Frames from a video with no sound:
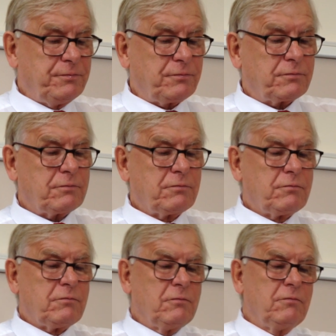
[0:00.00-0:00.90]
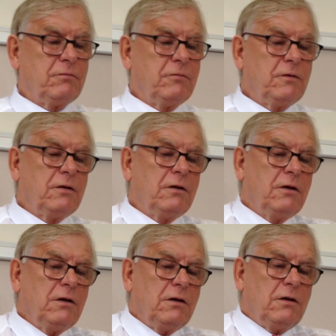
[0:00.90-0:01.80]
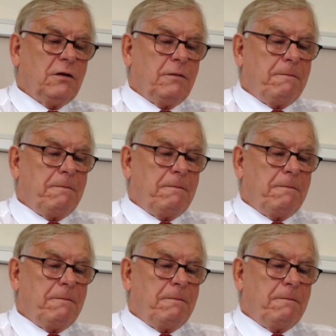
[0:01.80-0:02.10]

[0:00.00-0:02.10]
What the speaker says: [no speech]